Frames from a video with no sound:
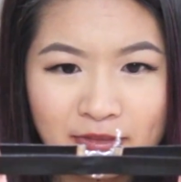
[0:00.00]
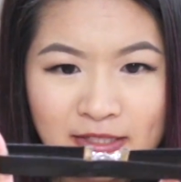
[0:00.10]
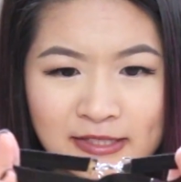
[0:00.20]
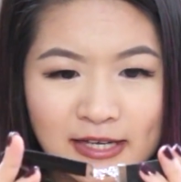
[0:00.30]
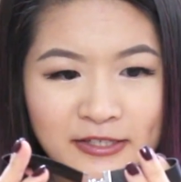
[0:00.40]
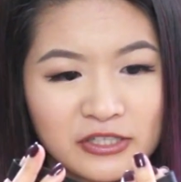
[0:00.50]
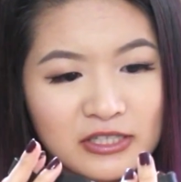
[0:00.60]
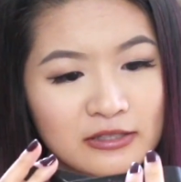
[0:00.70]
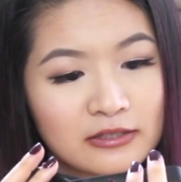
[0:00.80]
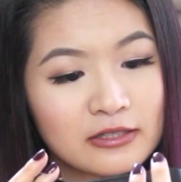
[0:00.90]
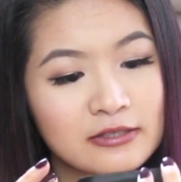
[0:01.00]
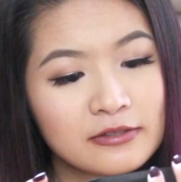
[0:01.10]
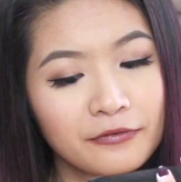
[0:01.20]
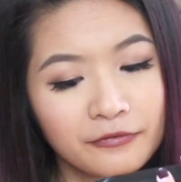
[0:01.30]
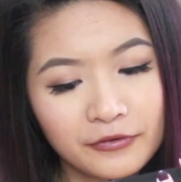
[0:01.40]
This actually
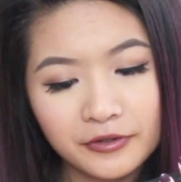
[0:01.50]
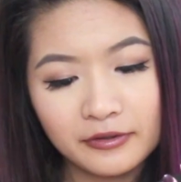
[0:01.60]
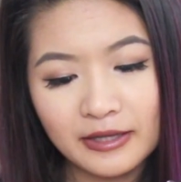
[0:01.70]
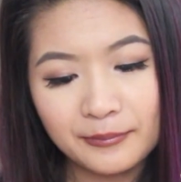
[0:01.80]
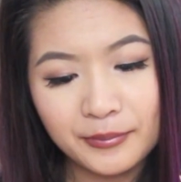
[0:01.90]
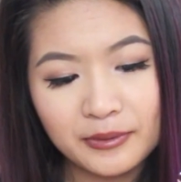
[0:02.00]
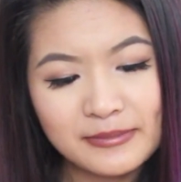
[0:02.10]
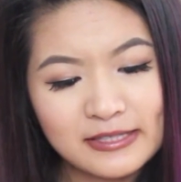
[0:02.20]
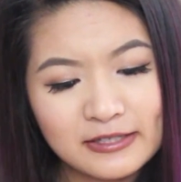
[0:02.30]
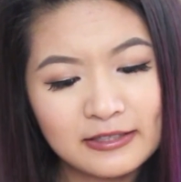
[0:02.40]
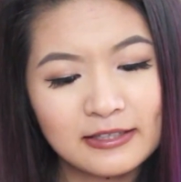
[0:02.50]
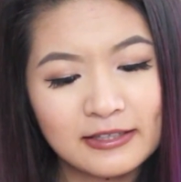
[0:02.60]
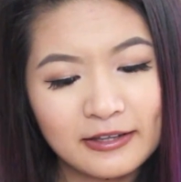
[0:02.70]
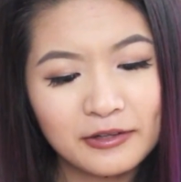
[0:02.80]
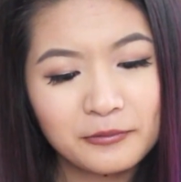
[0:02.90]
does feel like better material
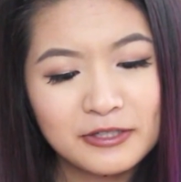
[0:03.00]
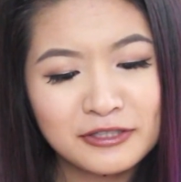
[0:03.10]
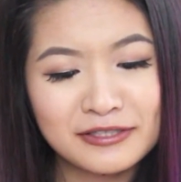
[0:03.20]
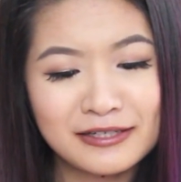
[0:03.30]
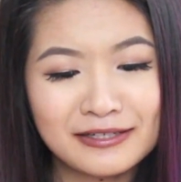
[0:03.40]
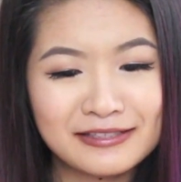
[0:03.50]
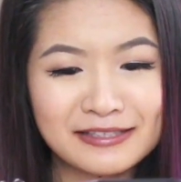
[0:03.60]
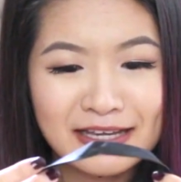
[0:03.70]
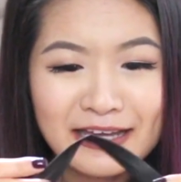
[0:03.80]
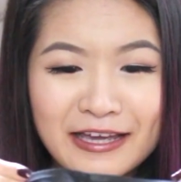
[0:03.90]
than the other one, just because